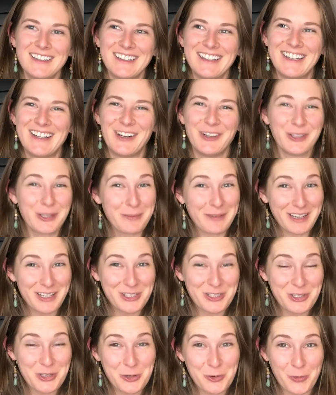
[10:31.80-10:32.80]
only makes
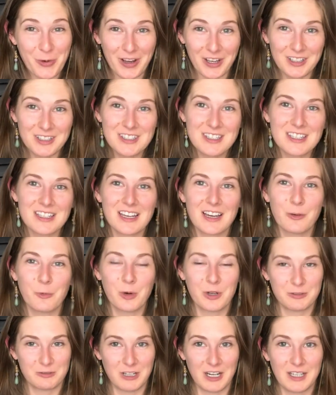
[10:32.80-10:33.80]
2 wines,
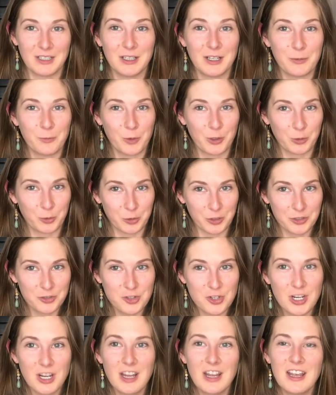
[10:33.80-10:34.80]
one red and one orange.
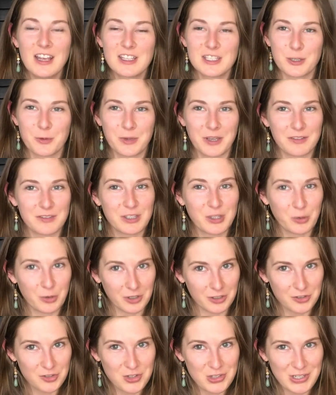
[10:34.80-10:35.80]
So we have the
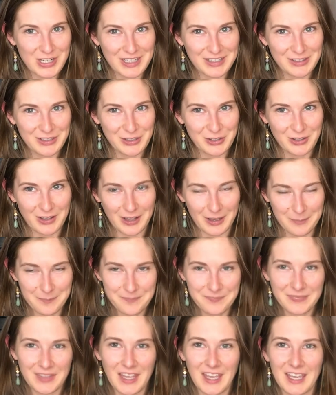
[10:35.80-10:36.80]
orange in the club,
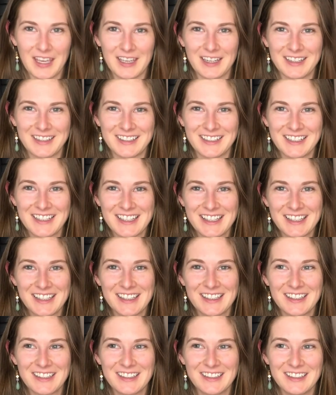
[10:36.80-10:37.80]
and
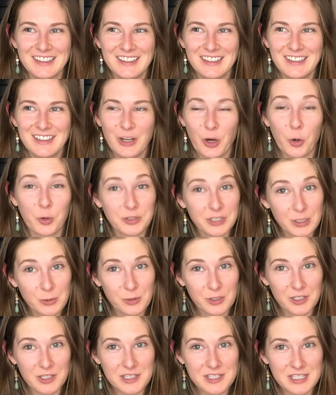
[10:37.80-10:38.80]
he only
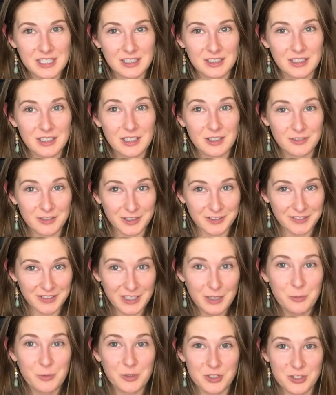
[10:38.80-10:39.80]
works in
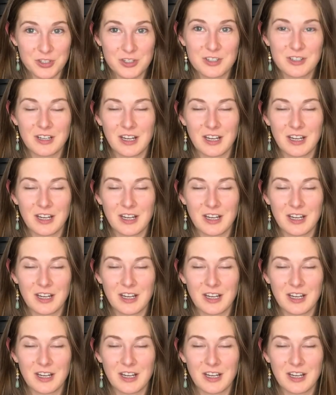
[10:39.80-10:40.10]
Curvy, which,